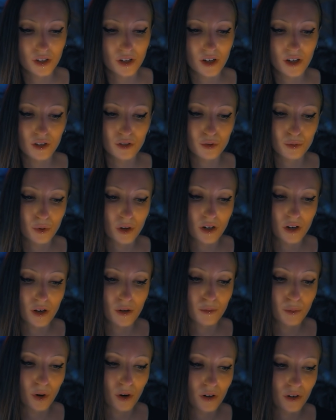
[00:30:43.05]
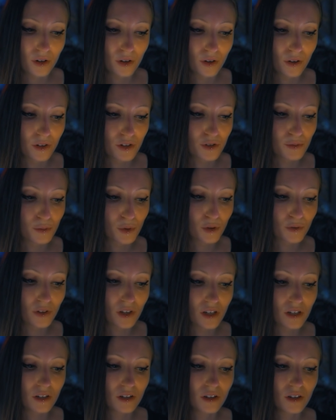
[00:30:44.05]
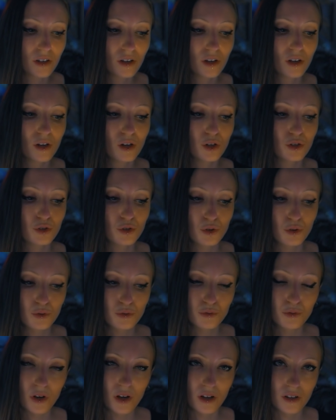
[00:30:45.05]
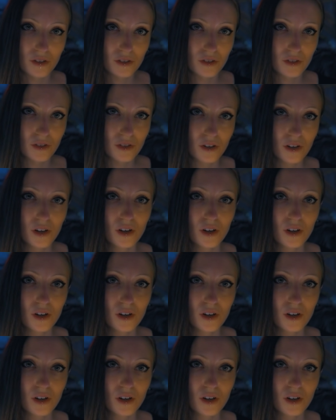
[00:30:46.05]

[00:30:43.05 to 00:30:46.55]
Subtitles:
is when a particle is moving too fast,